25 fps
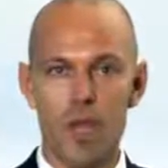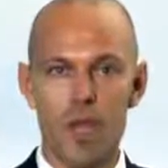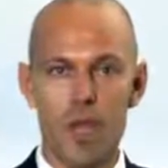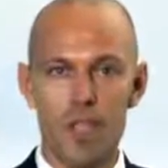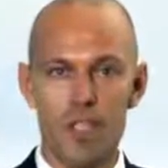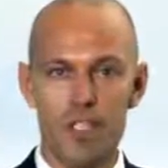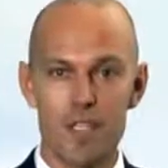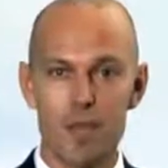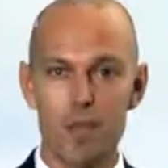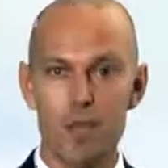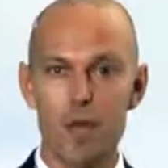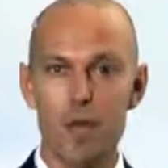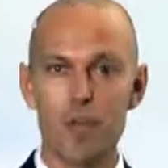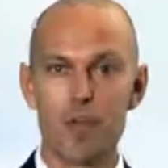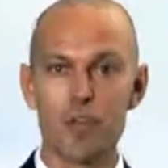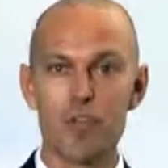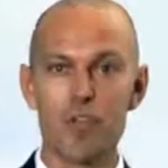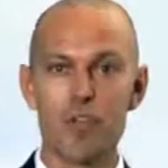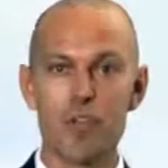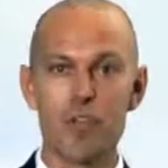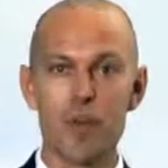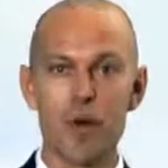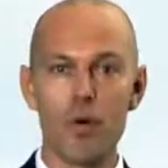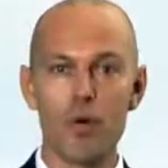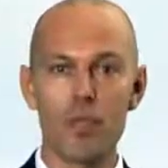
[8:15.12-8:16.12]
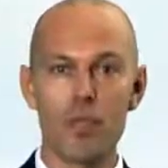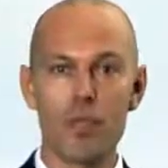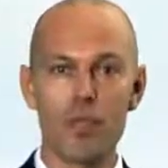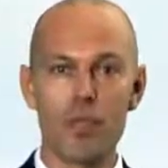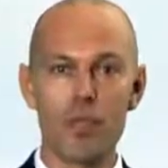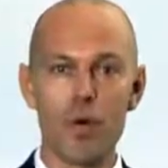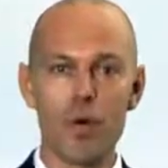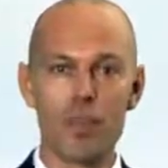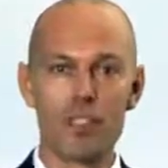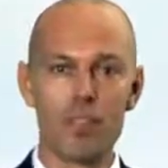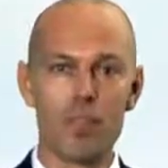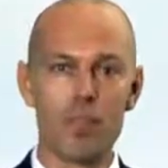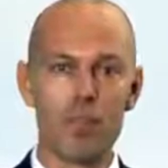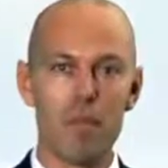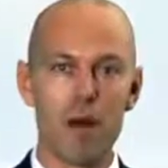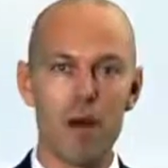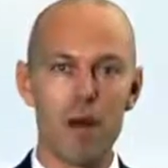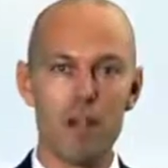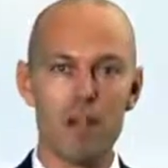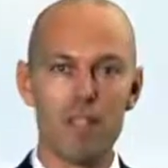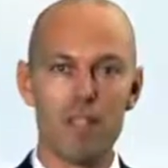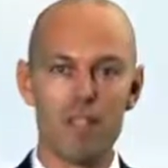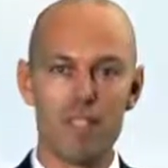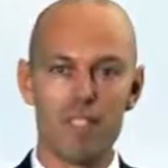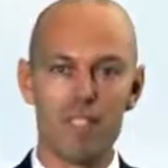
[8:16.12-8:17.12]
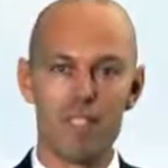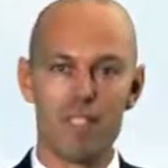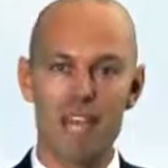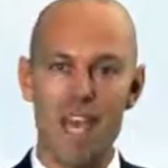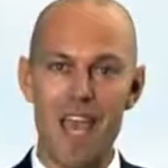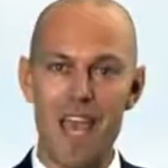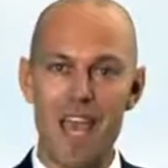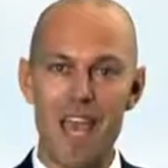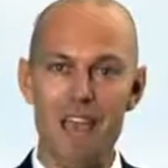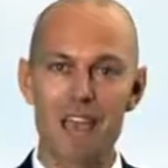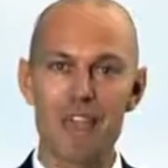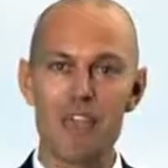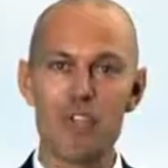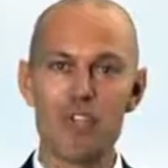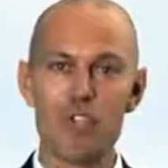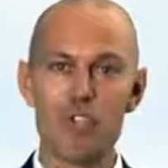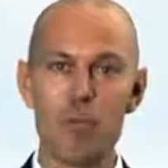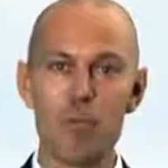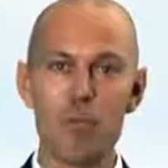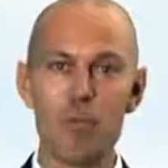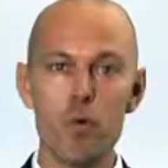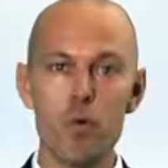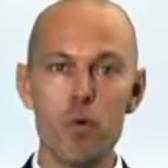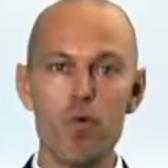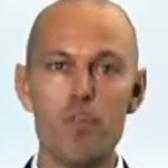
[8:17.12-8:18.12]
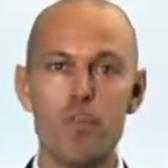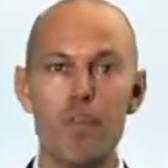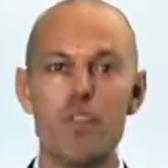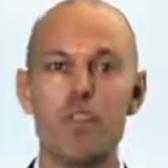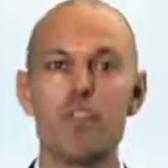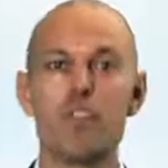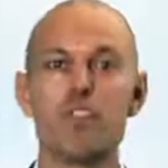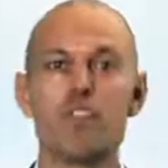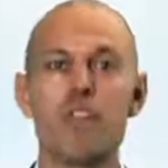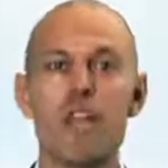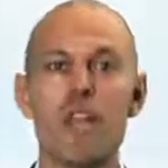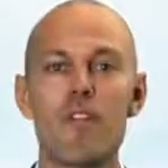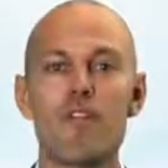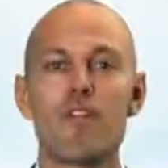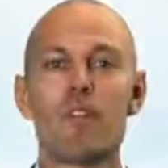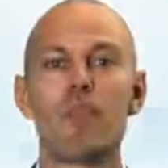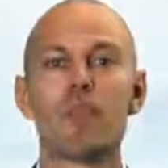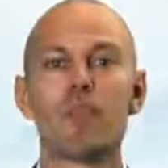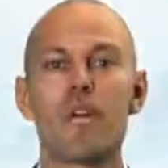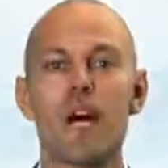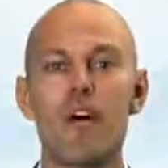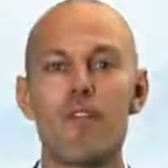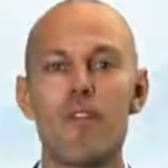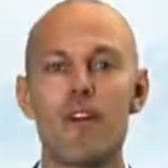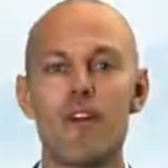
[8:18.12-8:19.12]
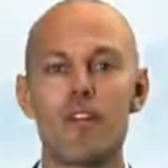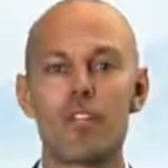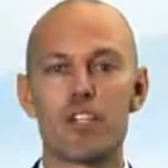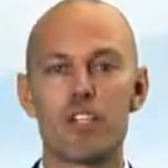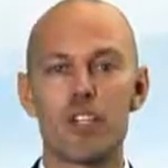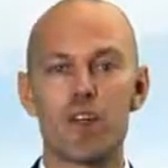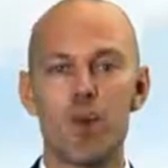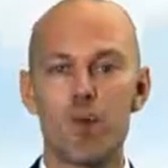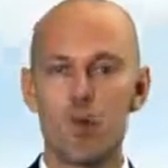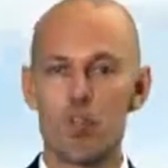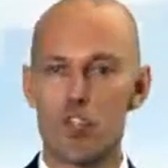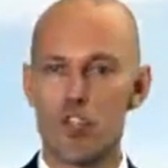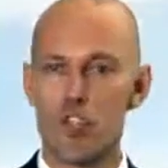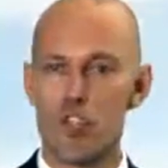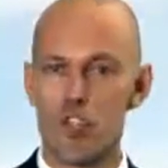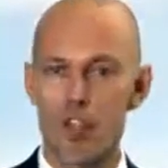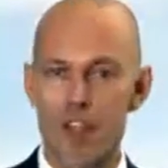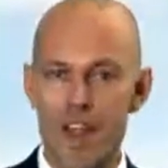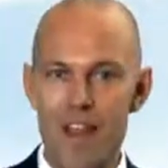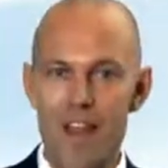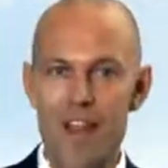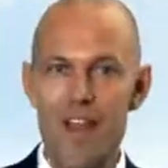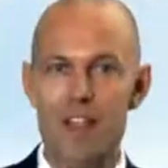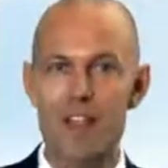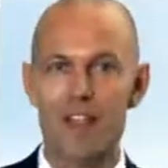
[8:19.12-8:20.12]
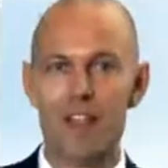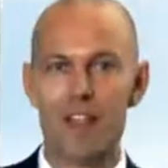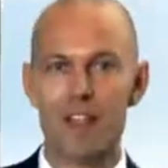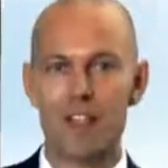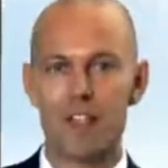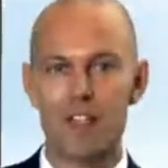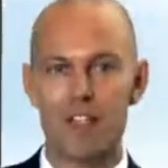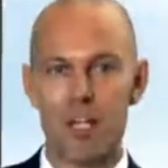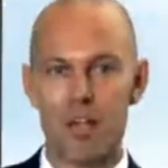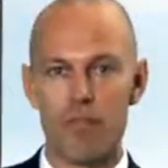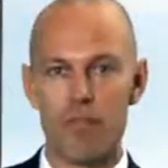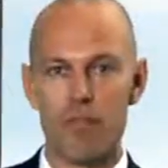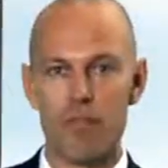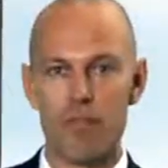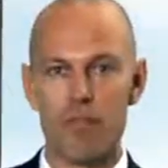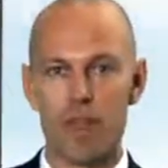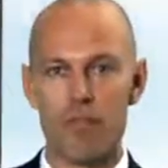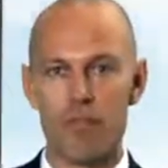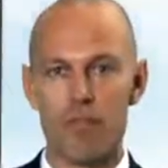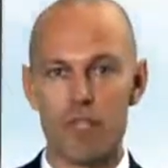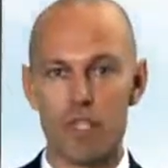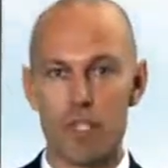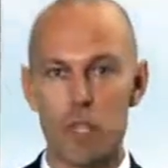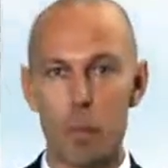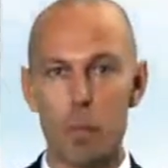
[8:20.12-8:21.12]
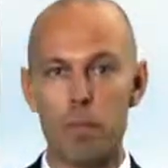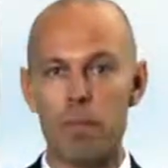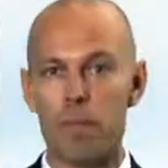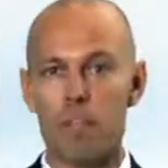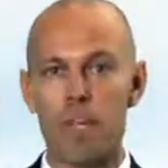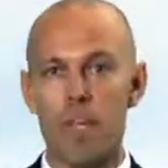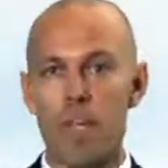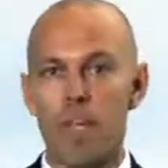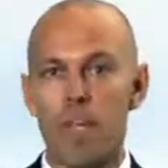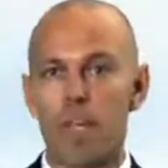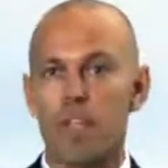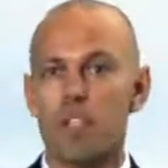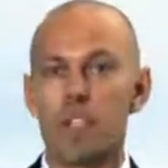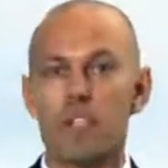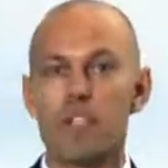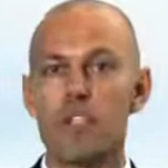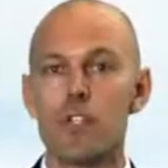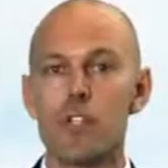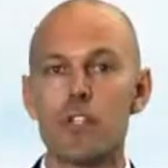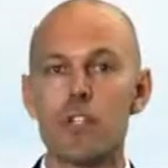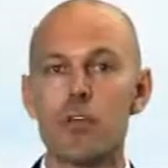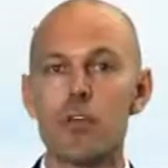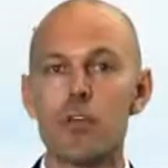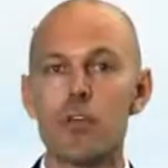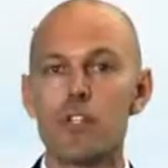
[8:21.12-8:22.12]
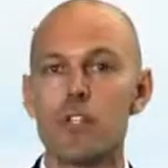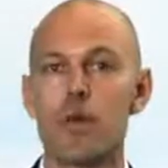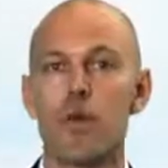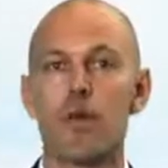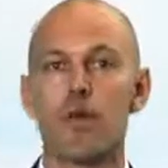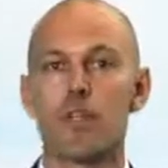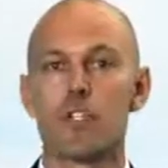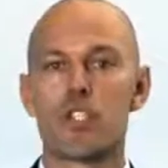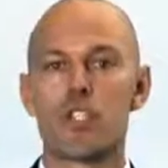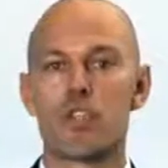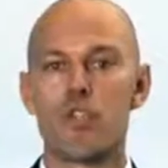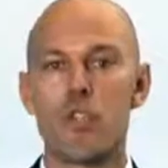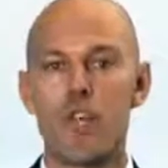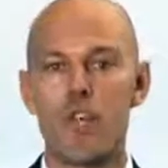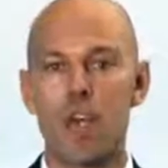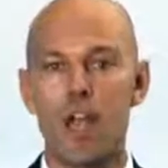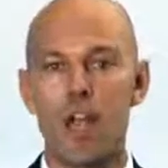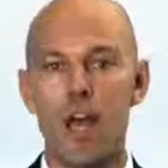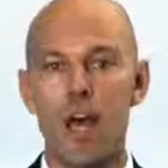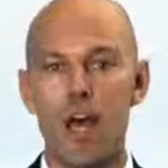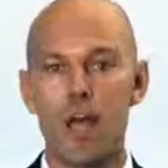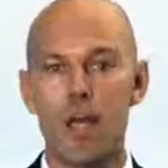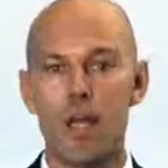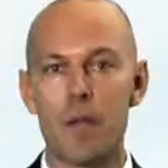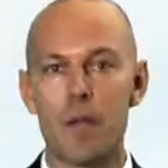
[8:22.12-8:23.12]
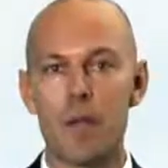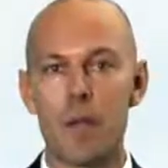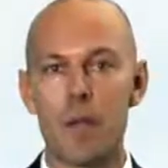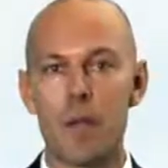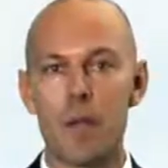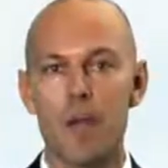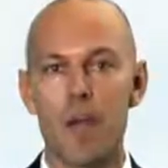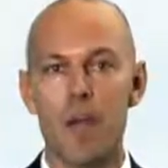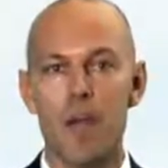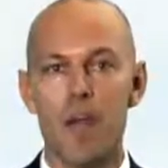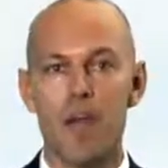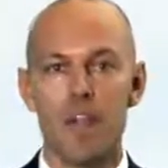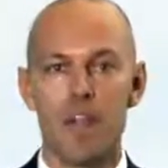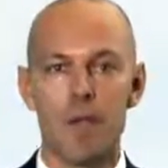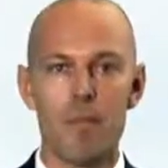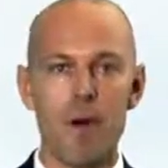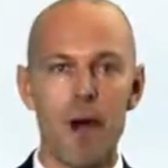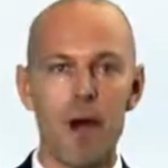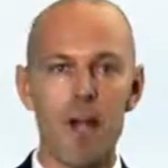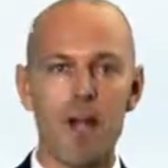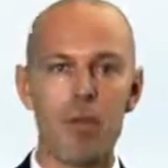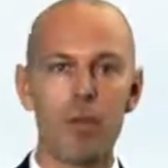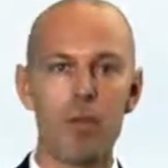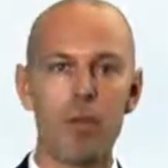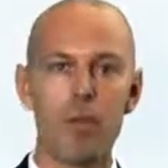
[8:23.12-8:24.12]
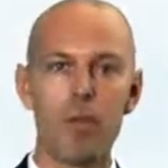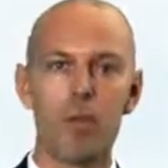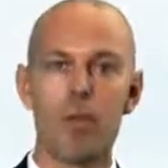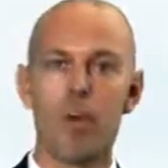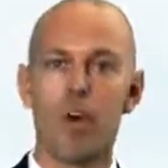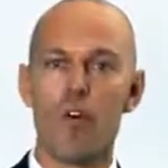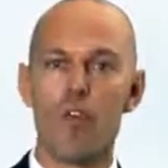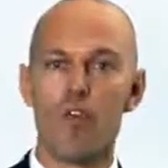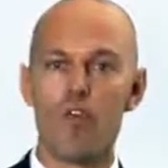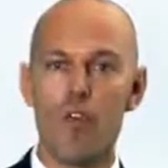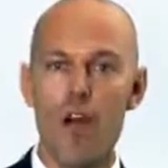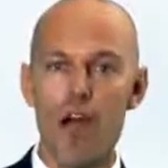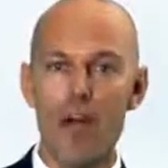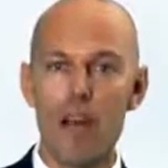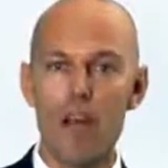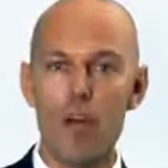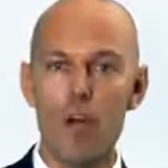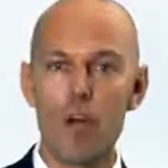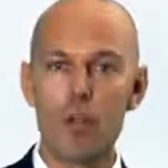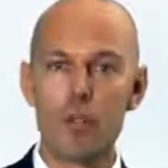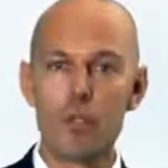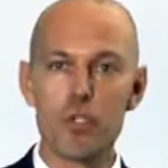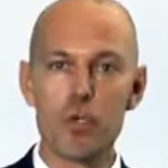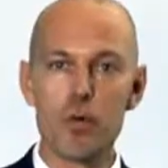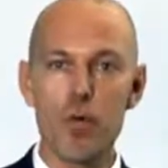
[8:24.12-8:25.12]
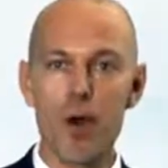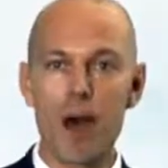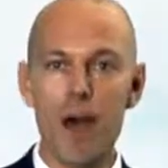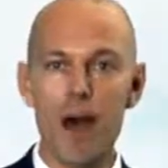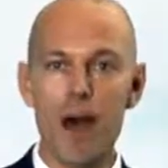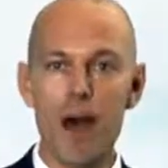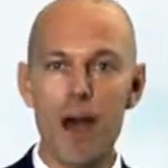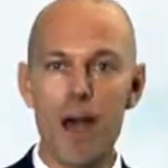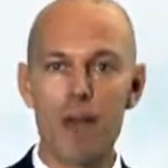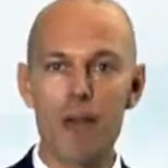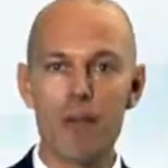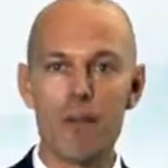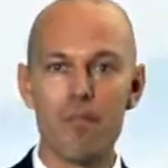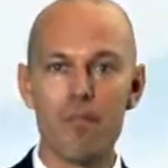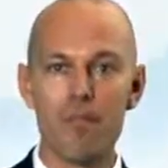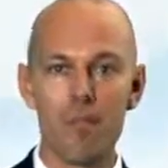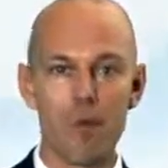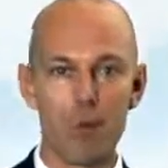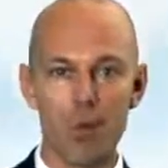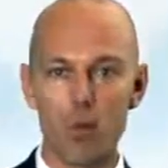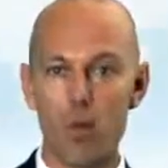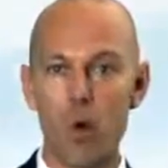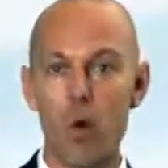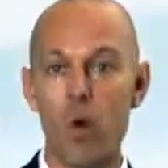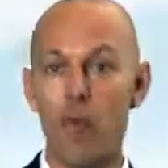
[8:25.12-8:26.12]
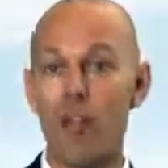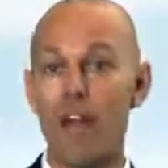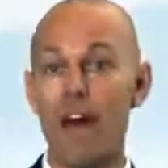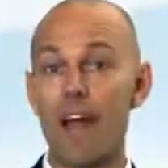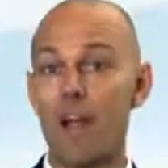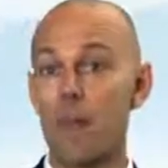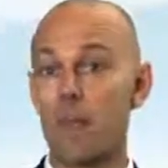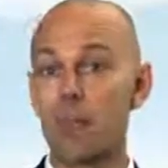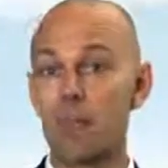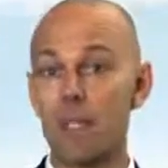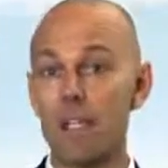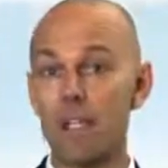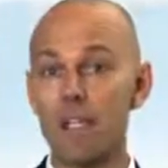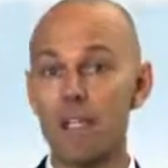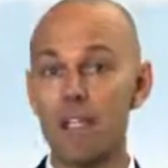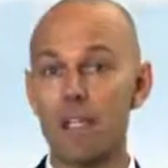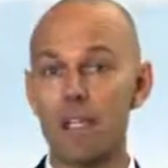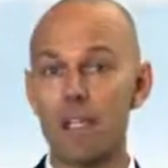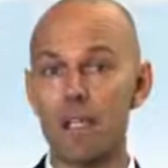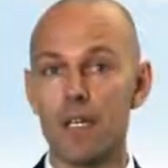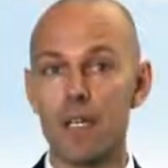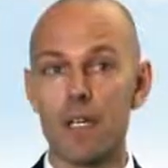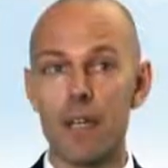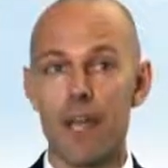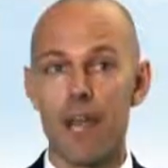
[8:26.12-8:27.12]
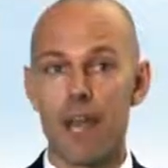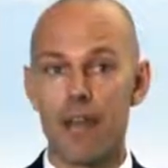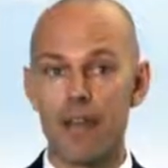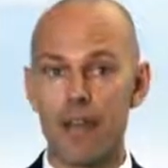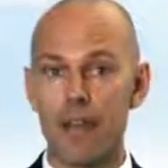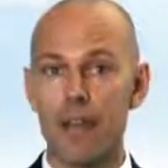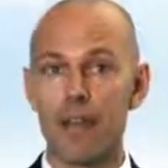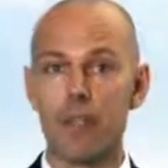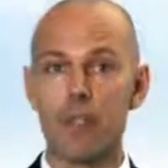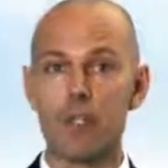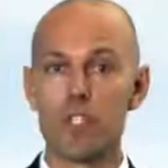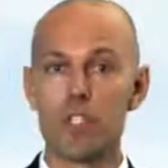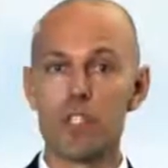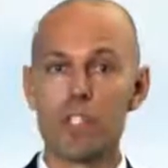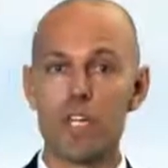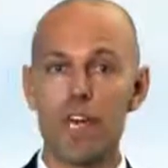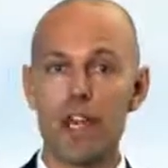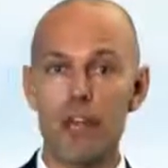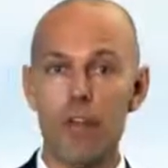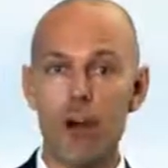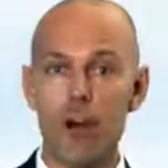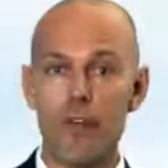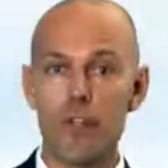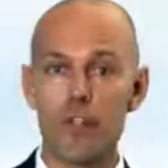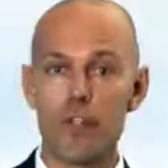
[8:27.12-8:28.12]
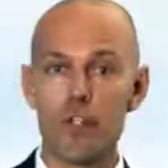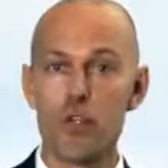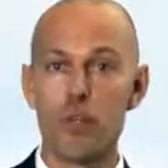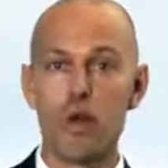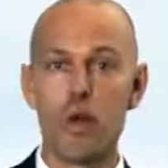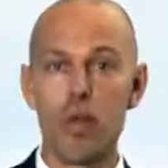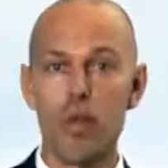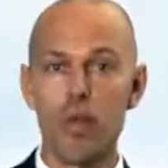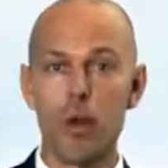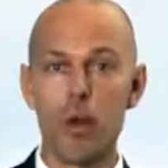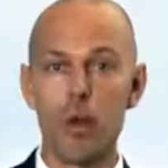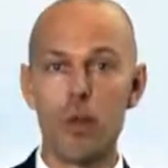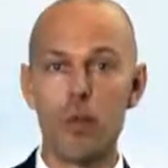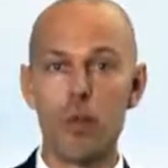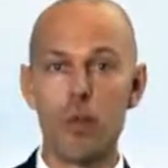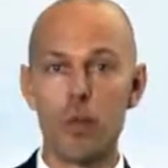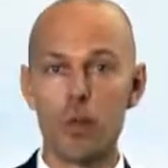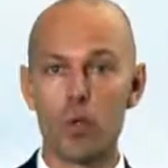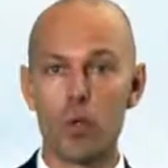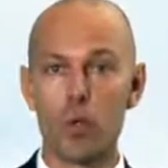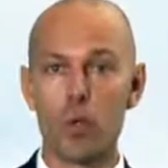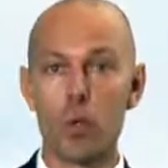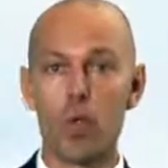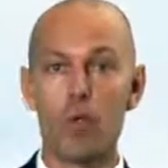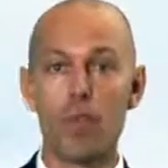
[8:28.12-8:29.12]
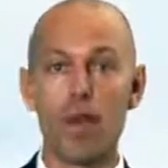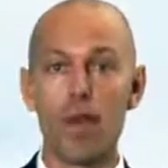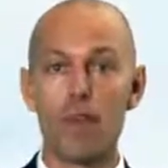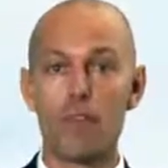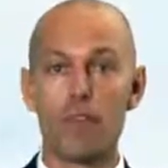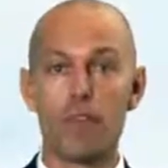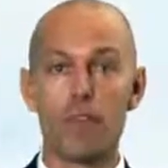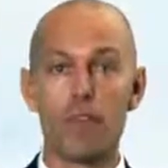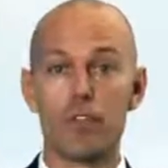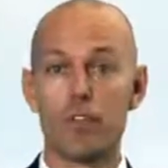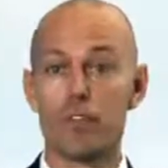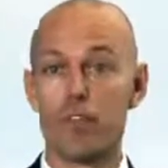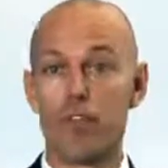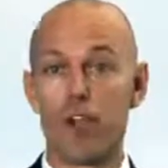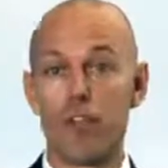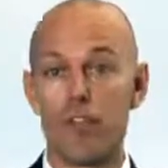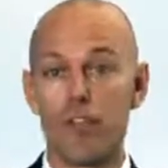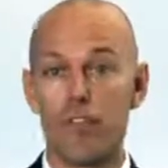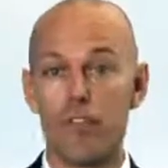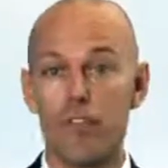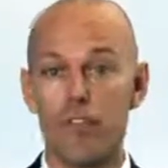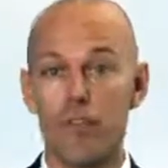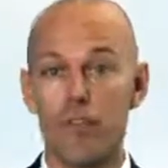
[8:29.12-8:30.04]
It's important to note that whilst the market tends to move in a general direction or trend in a general direction, it doesn't do so in a straight line. The market will rally up to a high, we'll call that a peak, and then it will sell off to a low, we'll call that the trough.